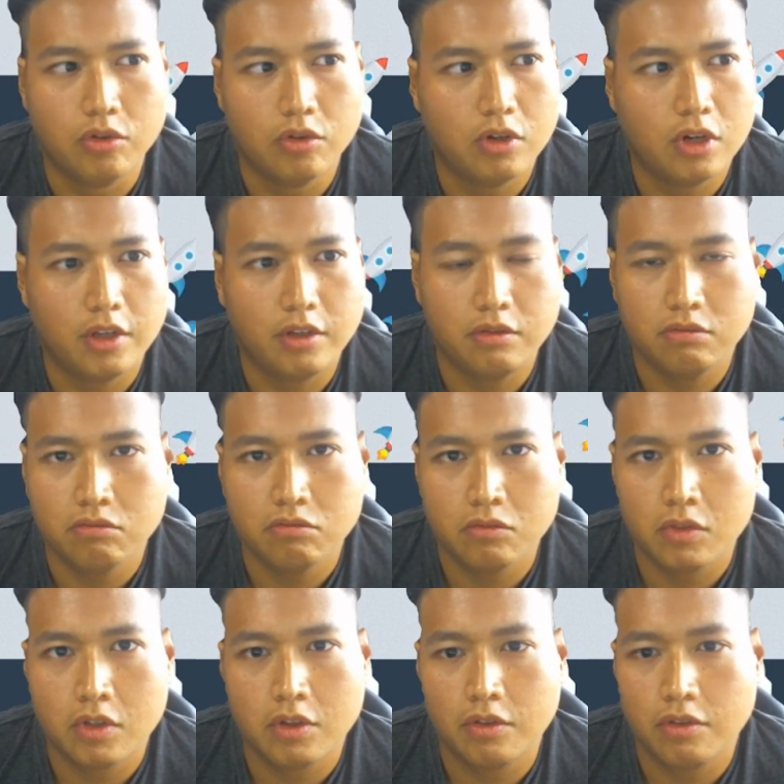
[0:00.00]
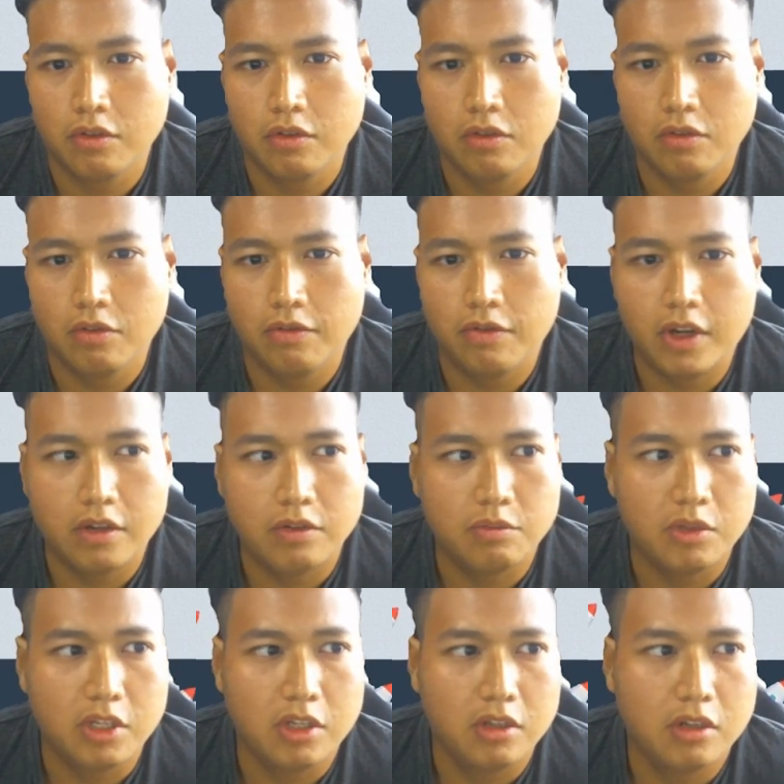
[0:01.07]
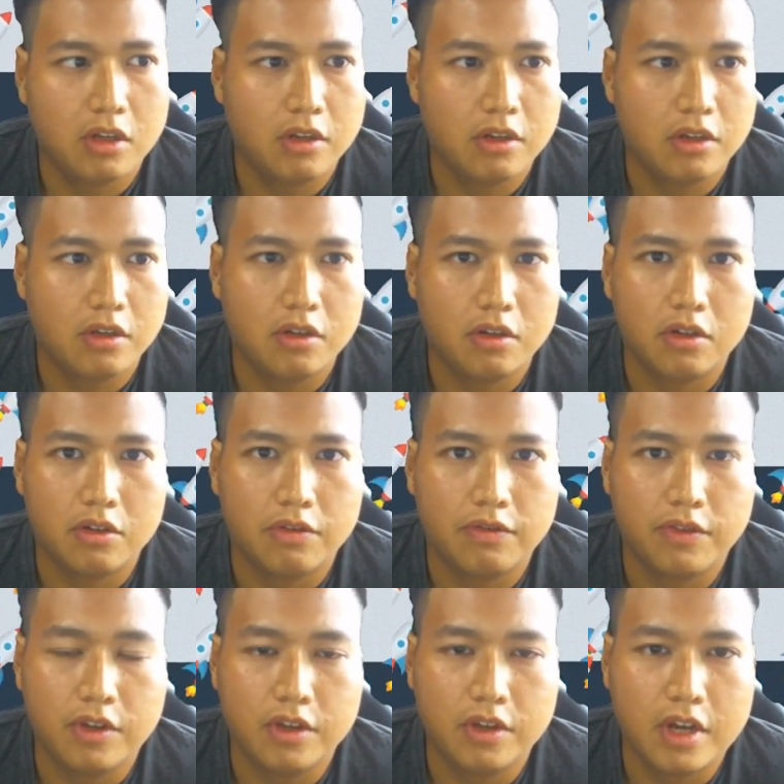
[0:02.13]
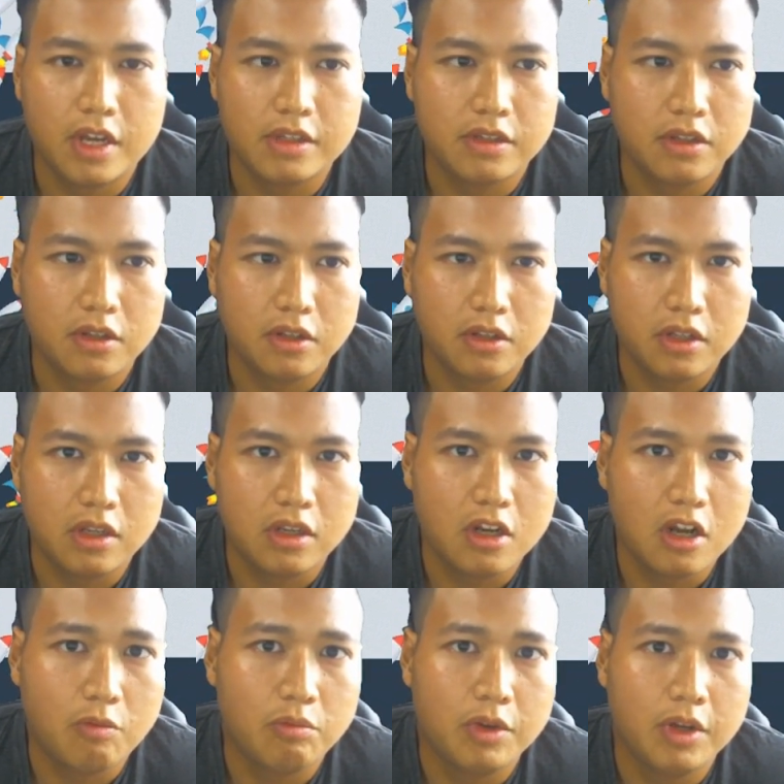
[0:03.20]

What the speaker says: Like FUD meaning like fear, uncertainty, doubt.